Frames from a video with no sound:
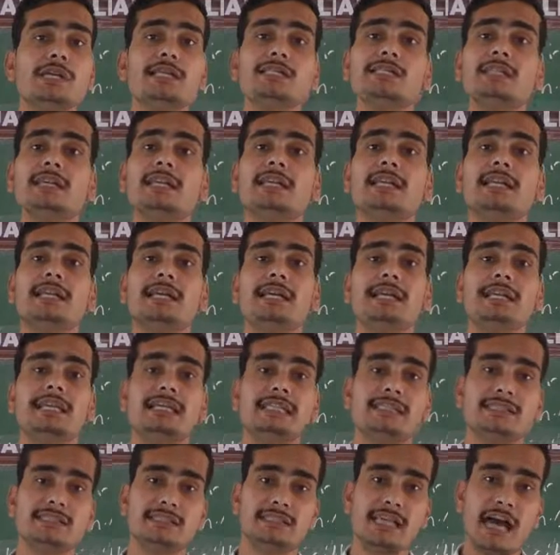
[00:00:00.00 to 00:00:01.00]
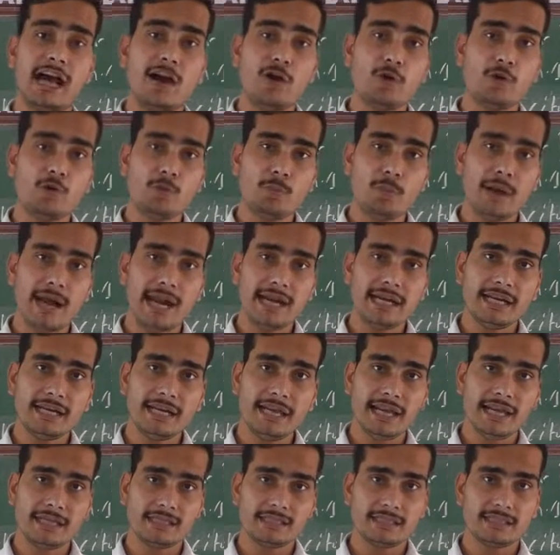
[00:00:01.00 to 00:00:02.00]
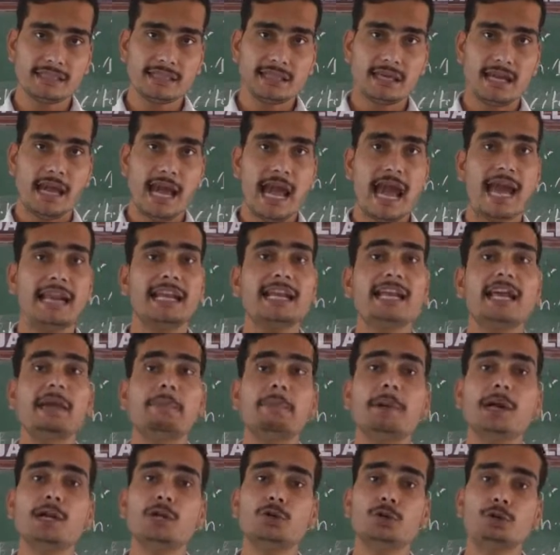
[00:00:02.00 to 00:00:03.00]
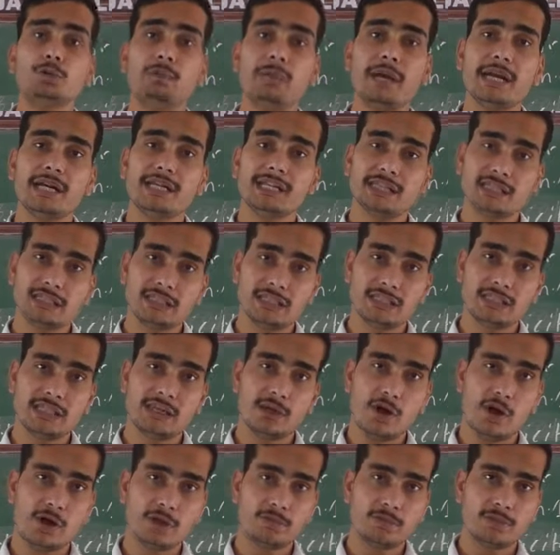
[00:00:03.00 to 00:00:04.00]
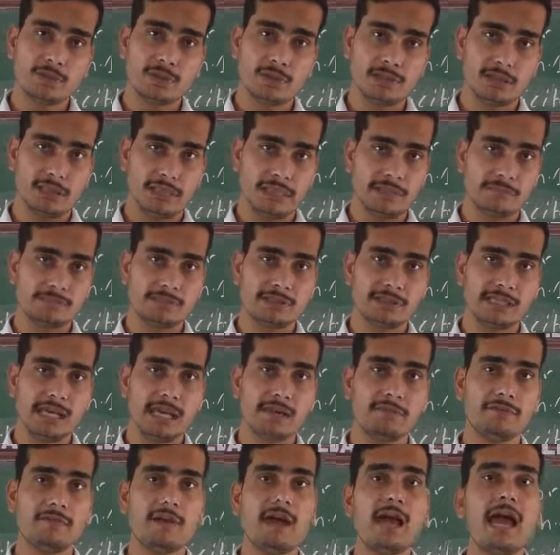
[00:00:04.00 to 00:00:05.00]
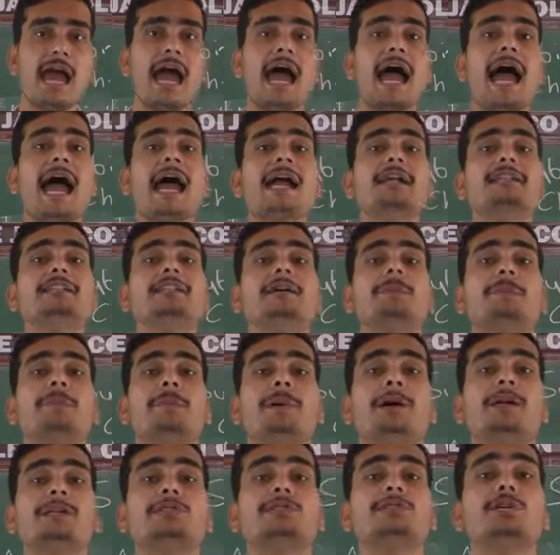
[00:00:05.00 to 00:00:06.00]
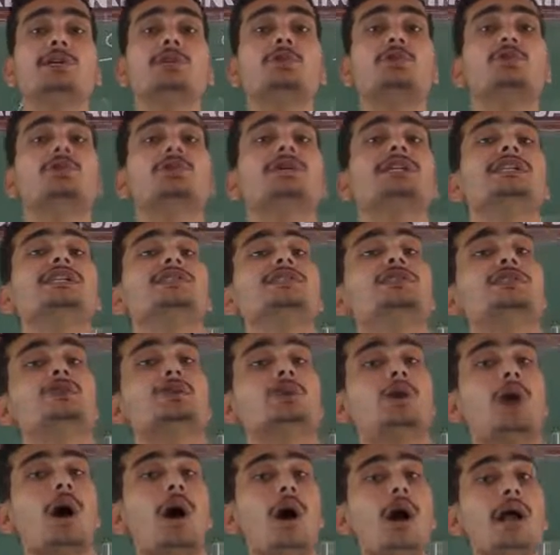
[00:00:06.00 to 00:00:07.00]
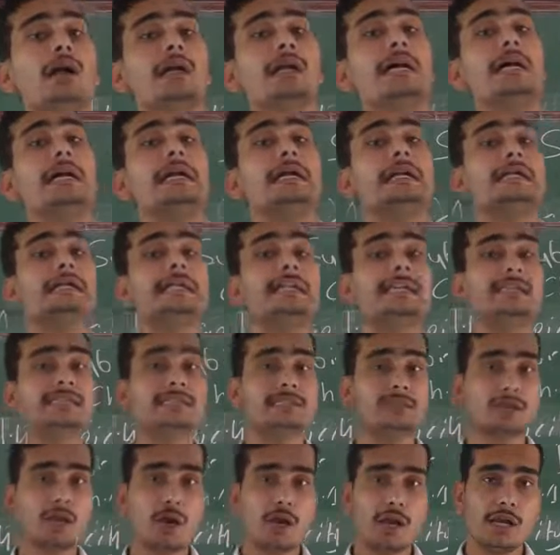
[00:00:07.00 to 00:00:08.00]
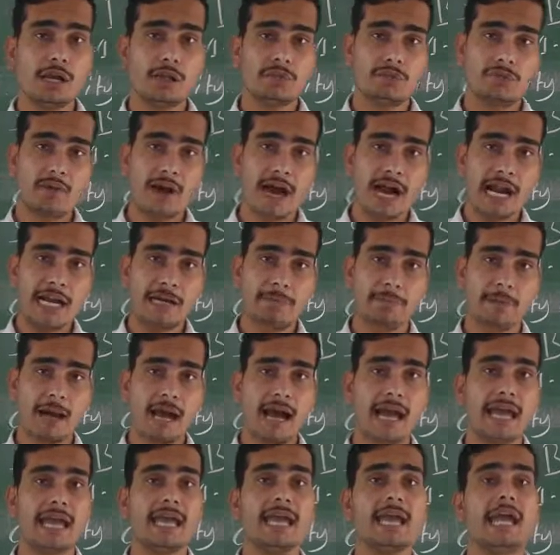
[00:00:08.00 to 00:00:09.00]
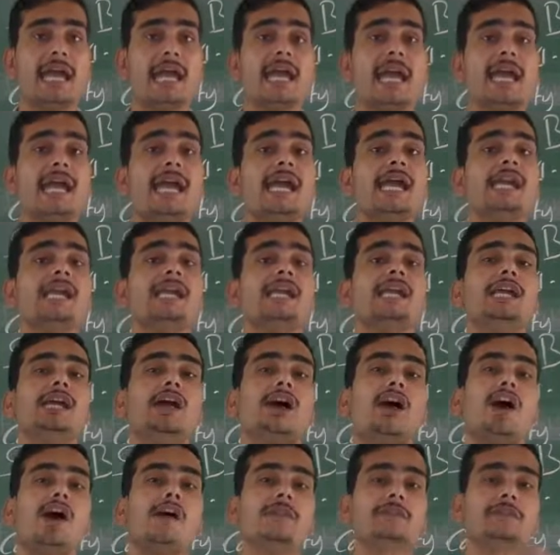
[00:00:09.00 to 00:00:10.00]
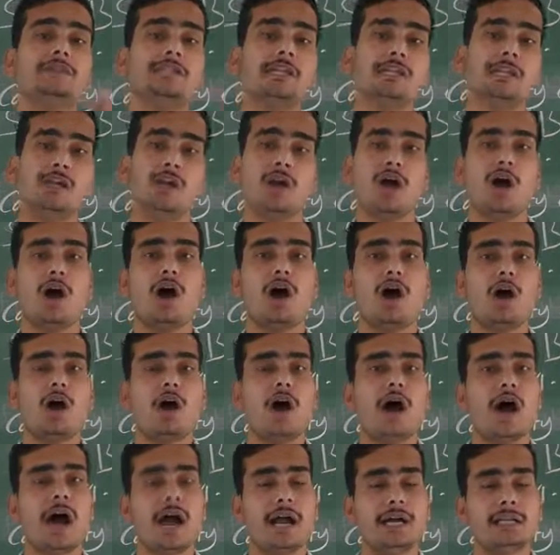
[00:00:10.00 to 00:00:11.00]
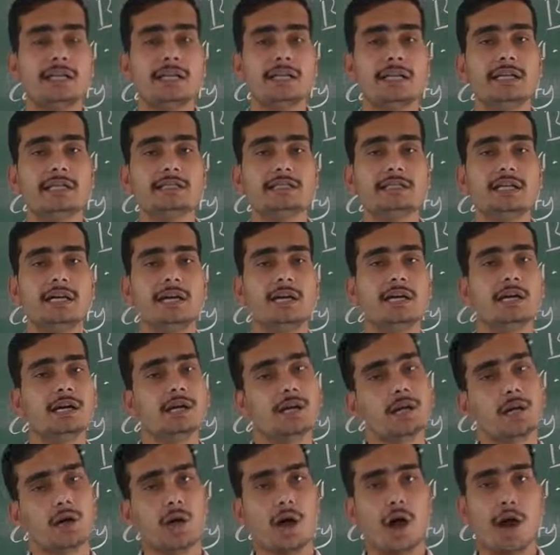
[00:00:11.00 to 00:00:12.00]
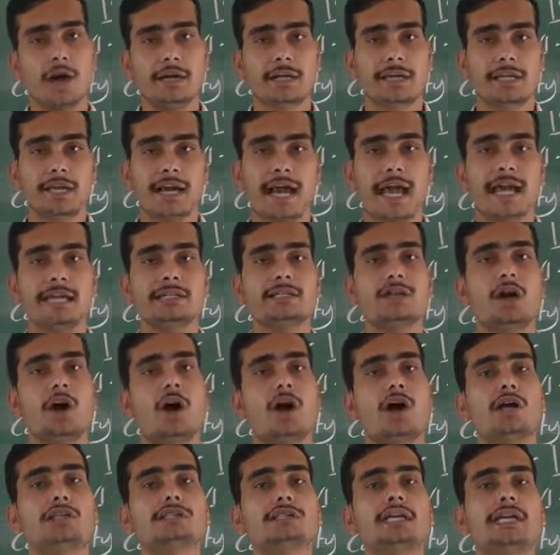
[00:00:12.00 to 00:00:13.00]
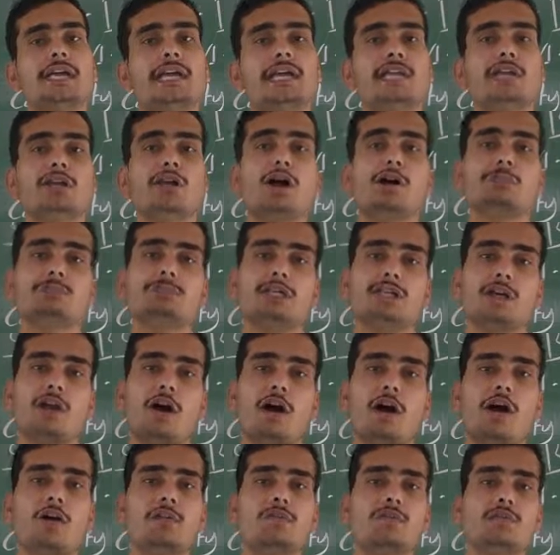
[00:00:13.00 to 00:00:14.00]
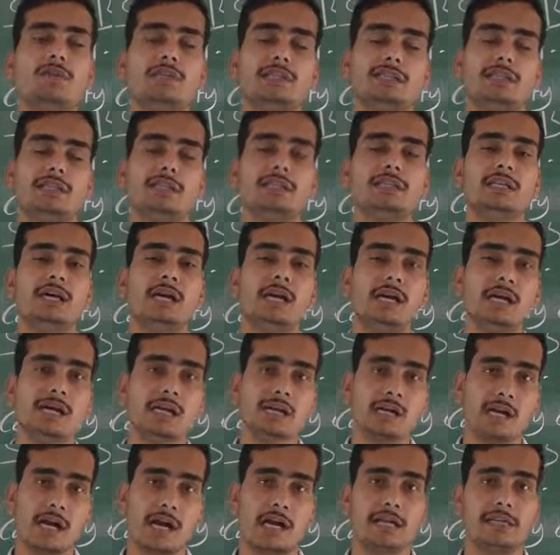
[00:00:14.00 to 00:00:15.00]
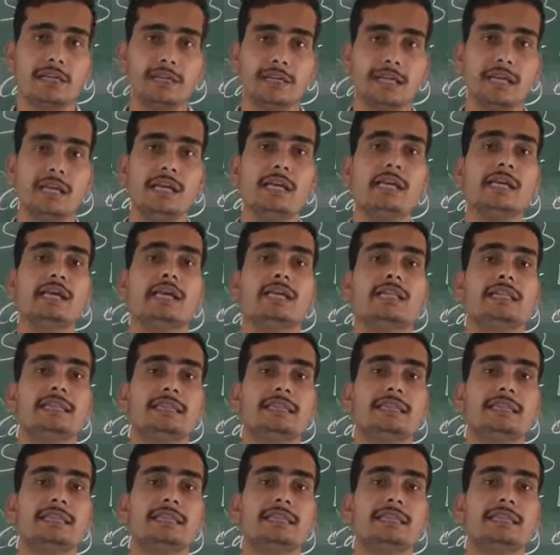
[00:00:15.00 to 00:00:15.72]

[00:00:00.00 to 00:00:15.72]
is in his sound mindness and able to make decision on himself, and the person who is not disqualified by any of the law under the contract or the any of the law within the country.